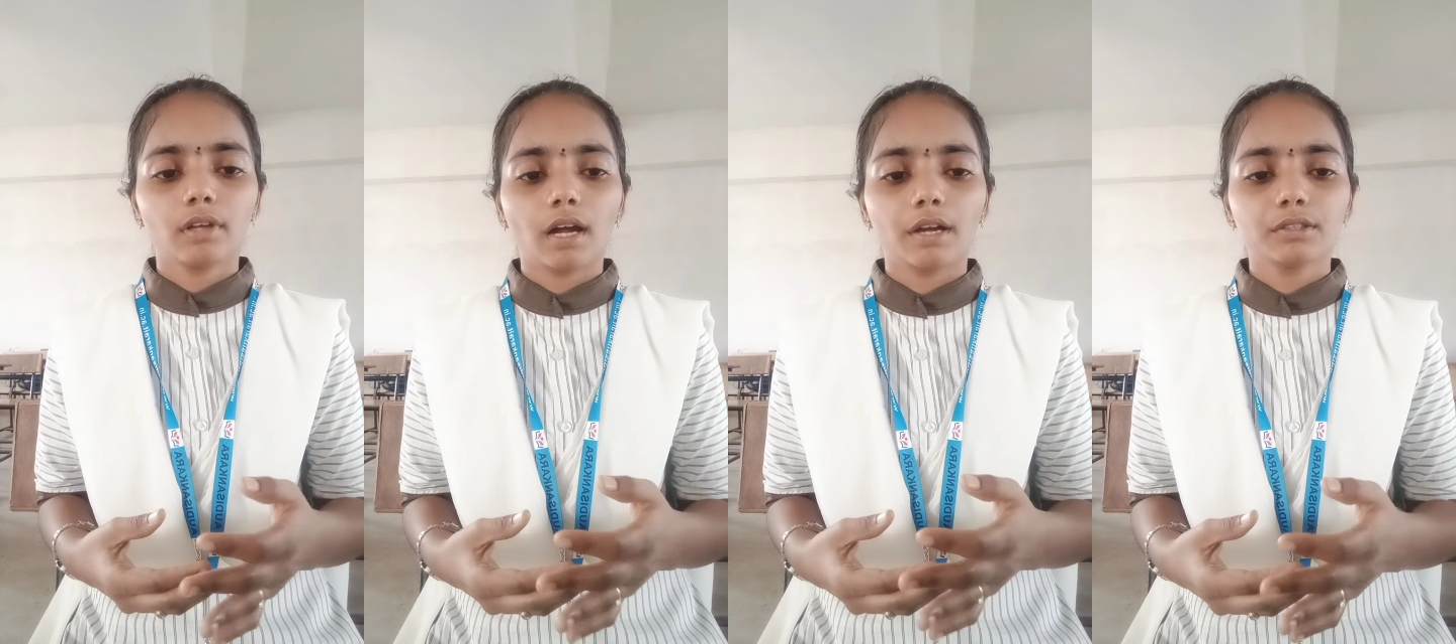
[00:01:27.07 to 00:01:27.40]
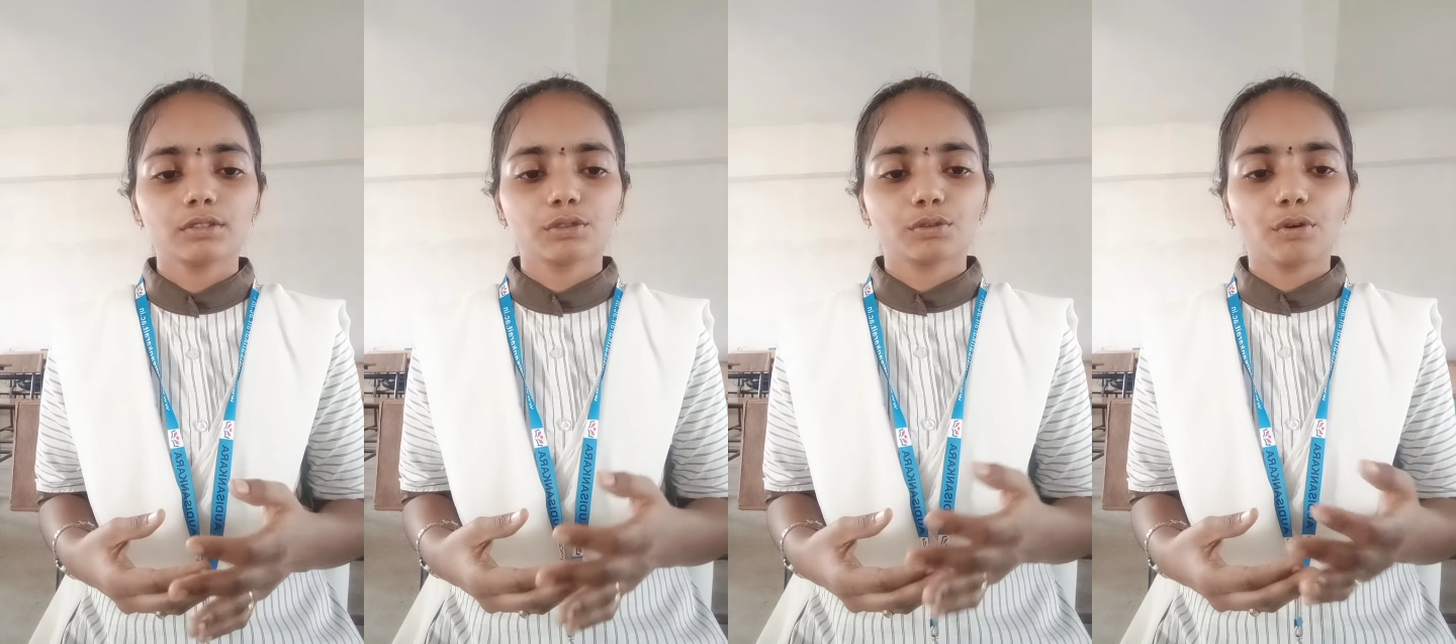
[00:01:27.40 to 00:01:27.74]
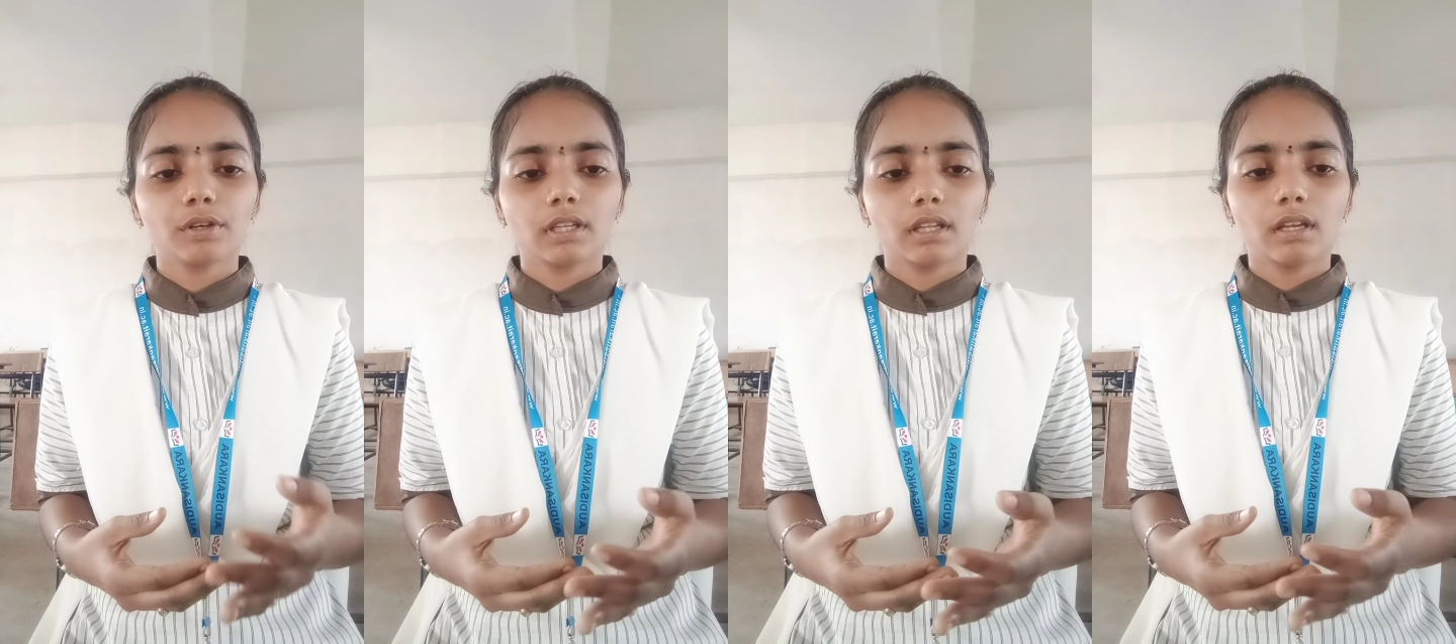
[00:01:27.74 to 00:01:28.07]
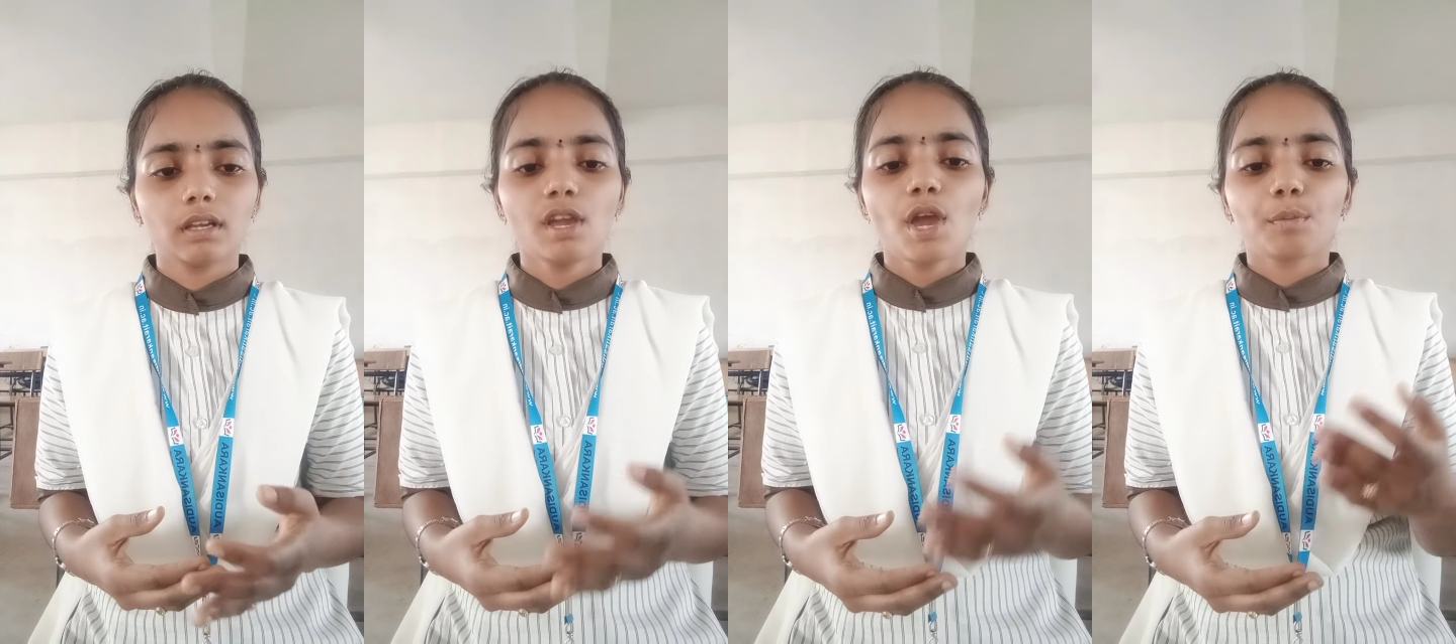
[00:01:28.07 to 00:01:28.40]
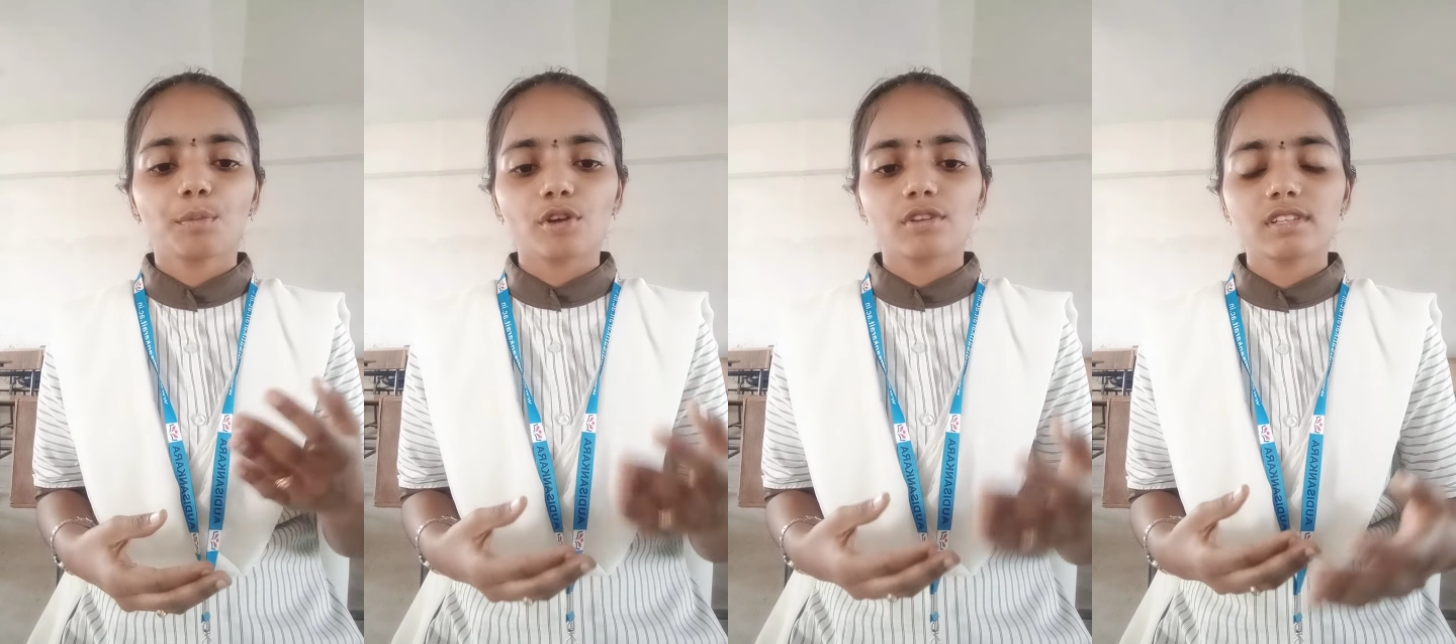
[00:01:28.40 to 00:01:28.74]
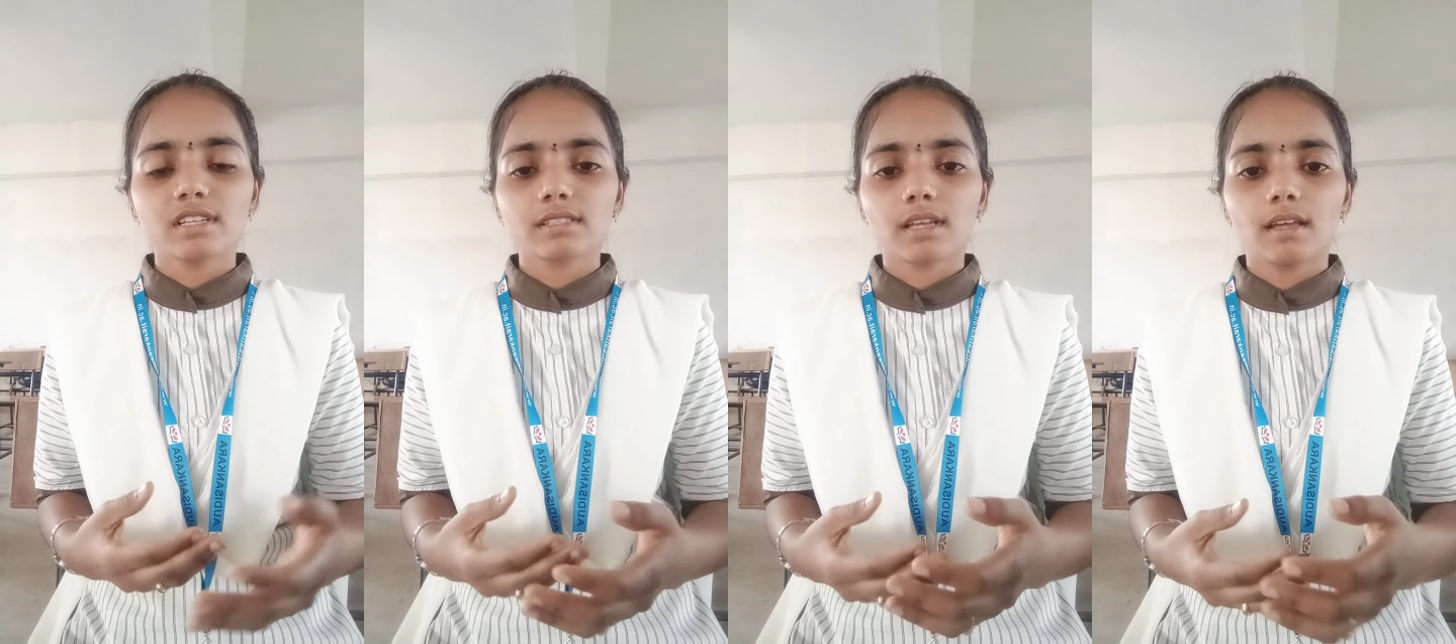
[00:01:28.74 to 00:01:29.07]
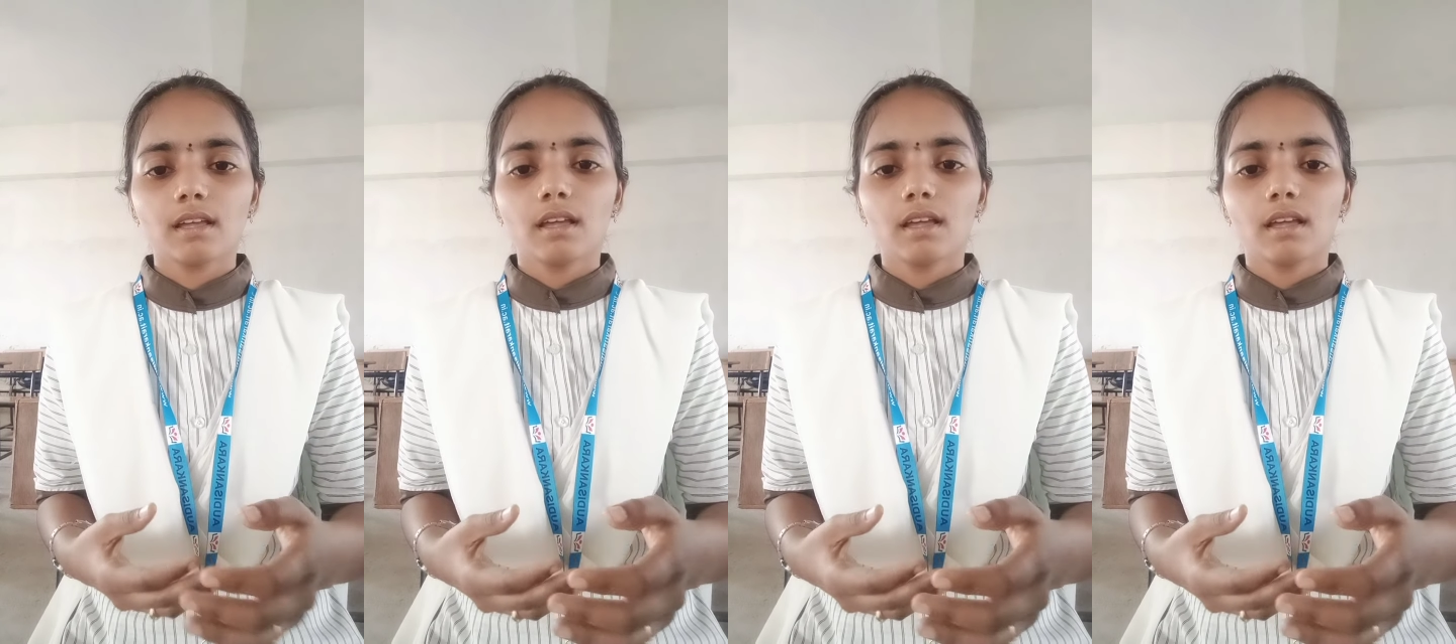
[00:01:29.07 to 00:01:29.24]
and store the procedure.